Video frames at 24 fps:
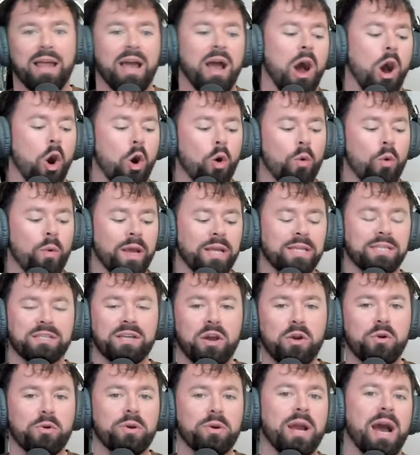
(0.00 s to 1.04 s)
I always
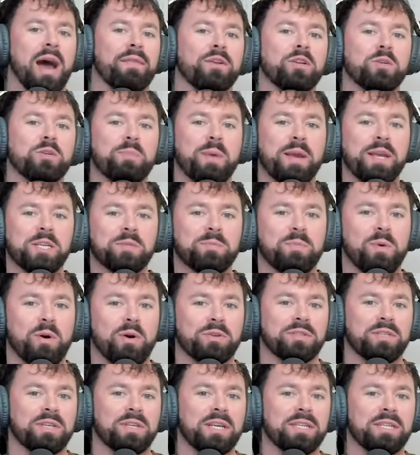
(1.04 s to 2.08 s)
know college baseball
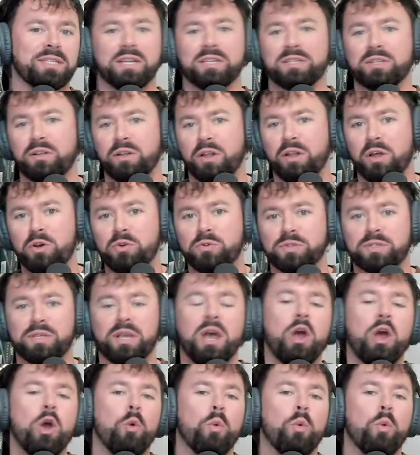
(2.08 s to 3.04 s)
season is close